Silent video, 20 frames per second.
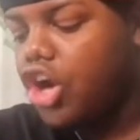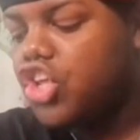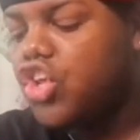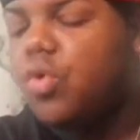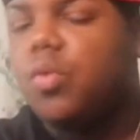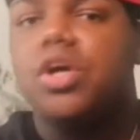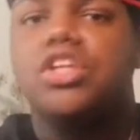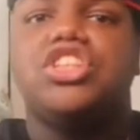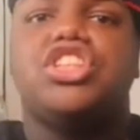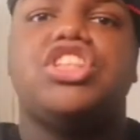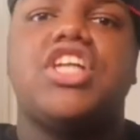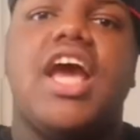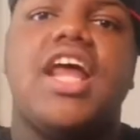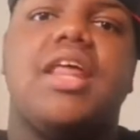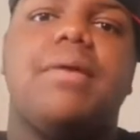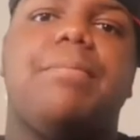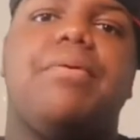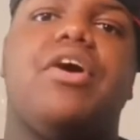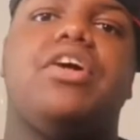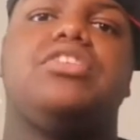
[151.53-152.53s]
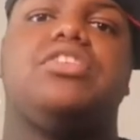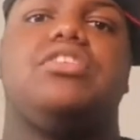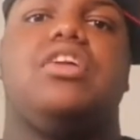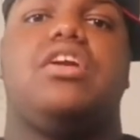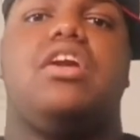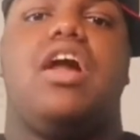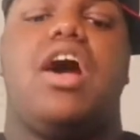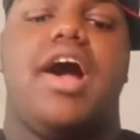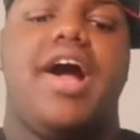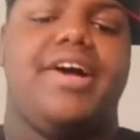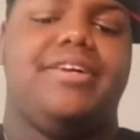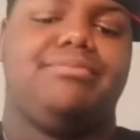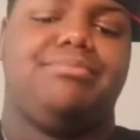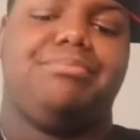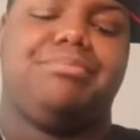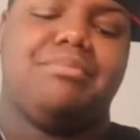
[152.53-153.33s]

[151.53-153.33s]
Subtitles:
you a shady person or not?